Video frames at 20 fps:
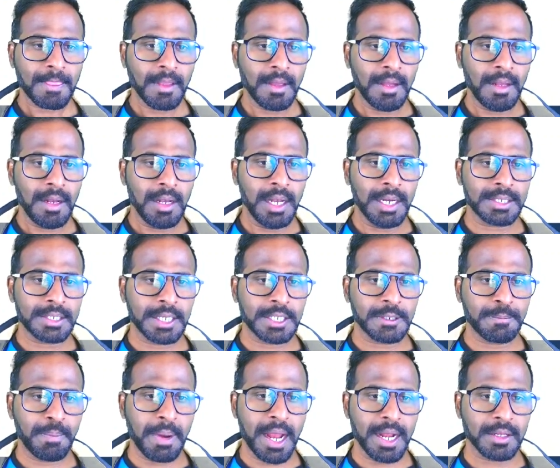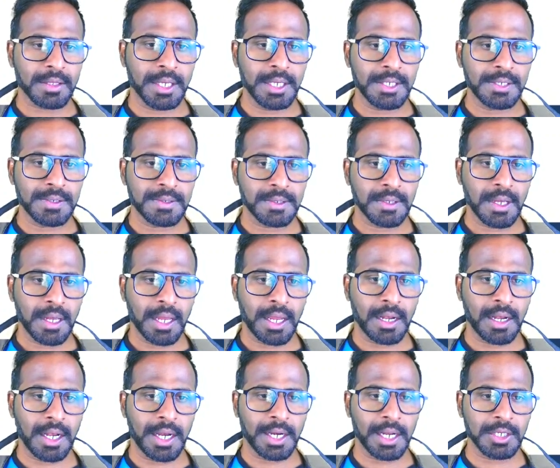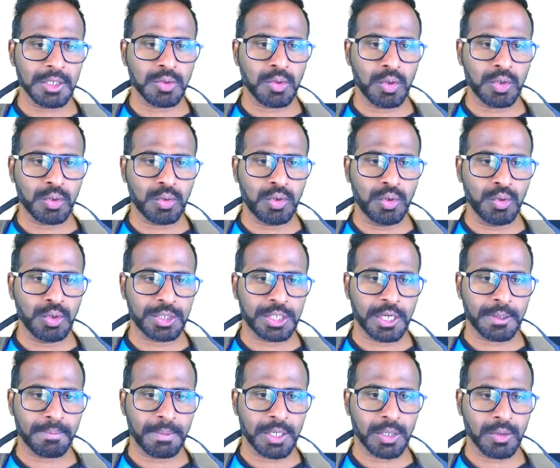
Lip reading: let's expand this and let us go to do statement.